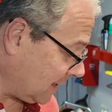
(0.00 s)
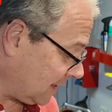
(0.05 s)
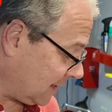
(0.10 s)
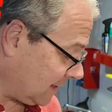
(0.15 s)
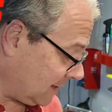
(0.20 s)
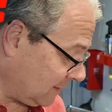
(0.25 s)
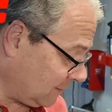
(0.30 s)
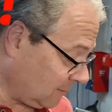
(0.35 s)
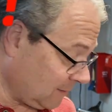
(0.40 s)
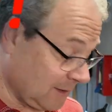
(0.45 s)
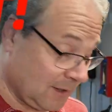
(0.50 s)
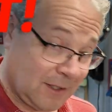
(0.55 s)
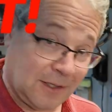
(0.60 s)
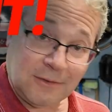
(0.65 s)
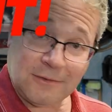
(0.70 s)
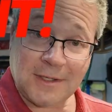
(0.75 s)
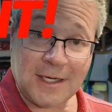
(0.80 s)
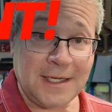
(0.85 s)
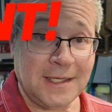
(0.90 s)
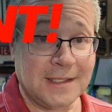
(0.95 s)

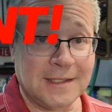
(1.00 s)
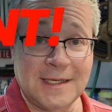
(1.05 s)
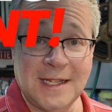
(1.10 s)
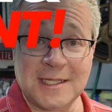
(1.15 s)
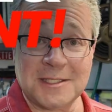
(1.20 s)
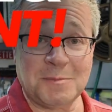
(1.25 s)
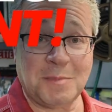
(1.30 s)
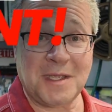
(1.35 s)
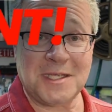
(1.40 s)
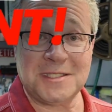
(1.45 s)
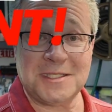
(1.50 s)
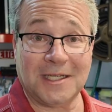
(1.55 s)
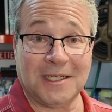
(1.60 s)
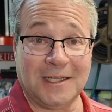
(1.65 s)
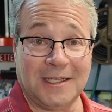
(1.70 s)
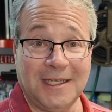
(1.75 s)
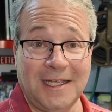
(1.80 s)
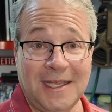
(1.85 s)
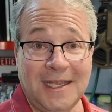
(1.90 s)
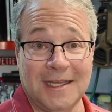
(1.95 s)
all right, and that's
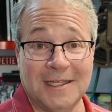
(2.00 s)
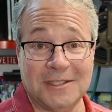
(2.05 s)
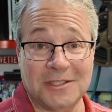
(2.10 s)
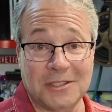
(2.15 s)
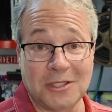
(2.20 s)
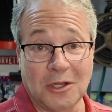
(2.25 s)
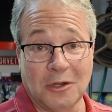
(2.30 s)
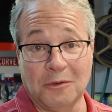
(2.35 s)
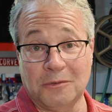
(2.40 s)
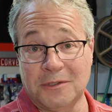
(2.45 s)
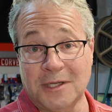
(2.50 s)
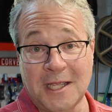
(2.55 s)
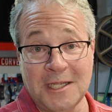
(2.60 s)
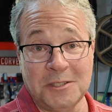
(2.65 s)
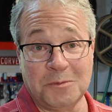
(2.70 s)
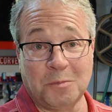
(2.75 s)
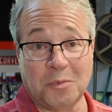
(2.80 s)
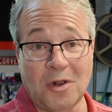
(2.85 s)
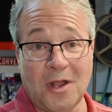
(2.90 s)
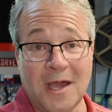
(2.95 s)
basically it. So
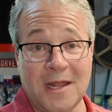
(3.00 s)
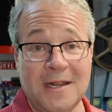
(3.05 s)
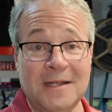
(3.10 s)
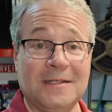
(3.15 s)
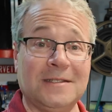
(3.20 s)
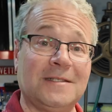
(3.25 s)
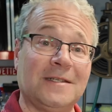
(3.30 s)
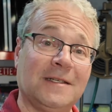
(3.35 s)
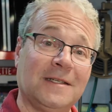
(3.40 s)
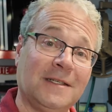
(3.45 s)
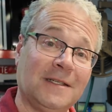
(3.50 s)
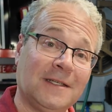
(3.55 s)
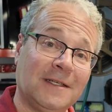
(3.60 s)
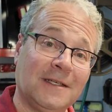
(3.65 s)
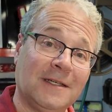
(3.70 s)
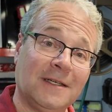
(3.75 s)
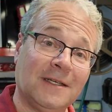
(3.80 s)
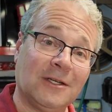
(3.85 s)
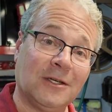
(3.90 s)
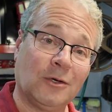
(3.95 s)
nice product,
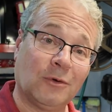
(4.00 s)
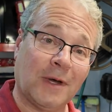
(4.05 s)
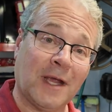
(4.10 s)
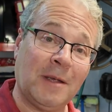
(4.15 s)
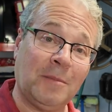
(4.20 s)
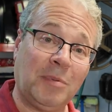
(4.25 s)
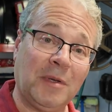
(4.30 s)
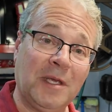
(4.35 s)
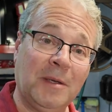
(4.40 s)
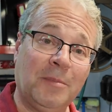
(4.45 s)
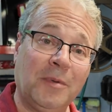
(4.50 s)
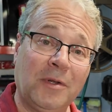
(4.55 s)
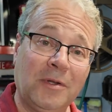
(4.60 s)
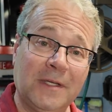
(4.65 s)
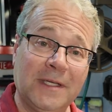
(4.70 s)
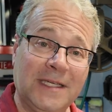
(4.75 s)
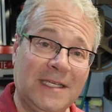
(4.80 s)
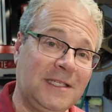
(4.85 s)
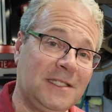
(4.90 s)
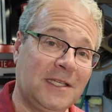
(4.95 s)
great
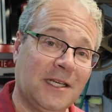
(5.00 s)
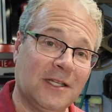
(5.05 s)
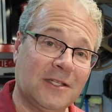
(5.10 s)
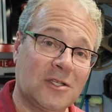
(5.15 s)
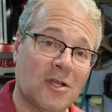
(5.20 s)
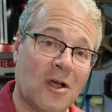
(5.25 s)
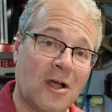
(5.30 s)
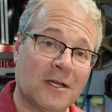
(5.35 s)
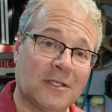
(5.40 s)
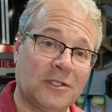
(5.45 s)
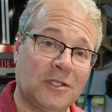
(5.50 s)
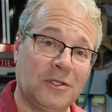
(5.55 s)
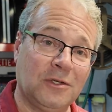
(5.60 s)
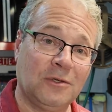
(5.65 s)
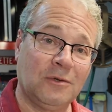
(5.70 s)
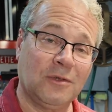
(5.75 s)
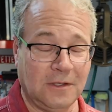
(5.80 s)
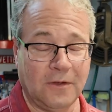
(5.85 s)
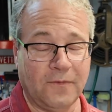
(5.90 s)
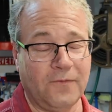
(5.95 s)
people, easy to talk
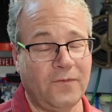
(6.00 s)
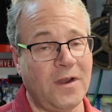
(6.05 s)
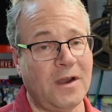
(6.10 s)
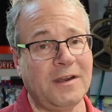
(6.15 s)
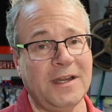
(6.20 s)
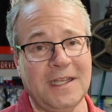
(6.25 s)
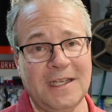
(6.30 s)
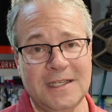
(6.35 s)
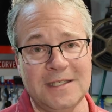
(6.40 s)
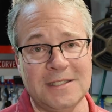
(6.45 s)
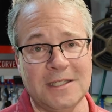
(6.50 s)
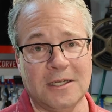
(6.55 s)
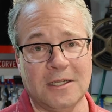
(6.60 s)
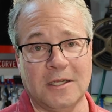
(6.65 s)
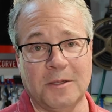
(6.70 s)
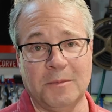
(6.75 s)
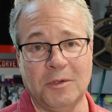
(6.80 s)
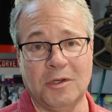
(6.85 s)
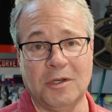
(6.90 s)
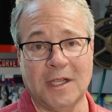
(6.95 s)
to. They're very easy to
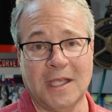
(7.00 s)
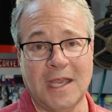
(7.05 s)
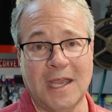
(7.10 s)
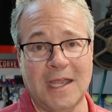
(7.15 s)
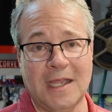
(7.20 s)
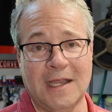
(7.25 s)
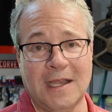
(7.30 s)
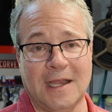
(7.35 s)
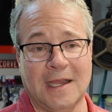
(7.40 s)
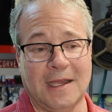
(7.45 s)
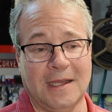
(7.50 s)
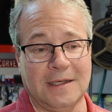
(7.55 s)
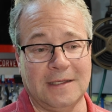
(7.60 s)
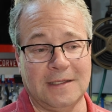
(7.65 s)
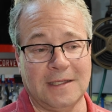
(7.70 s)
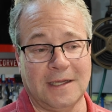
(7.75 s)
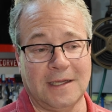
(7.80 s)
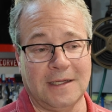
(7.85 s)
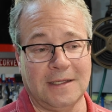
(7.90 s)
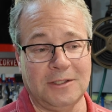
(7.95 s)
communicate,
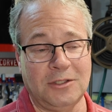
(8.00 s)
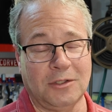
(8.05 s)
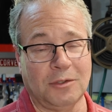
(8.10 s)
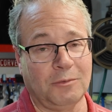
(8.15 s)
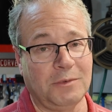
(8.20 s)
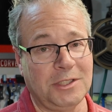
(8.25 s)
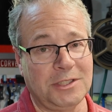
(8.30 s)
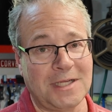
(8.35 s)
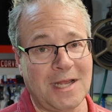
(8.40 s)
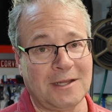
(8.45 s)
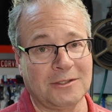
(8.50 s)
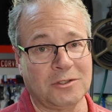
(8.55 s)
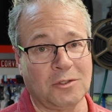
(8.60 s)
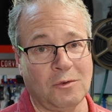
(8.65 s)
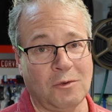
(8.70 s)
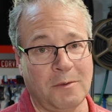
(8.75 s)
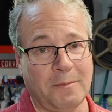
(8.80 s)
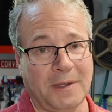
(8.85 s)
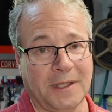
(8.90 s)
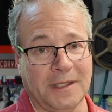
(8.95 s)
and you can reach out
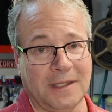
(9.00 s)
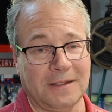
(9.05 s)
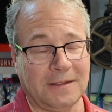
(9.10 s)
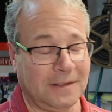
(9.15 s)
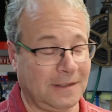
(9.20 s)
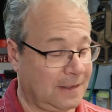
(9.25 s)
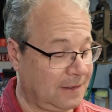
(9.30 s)
to them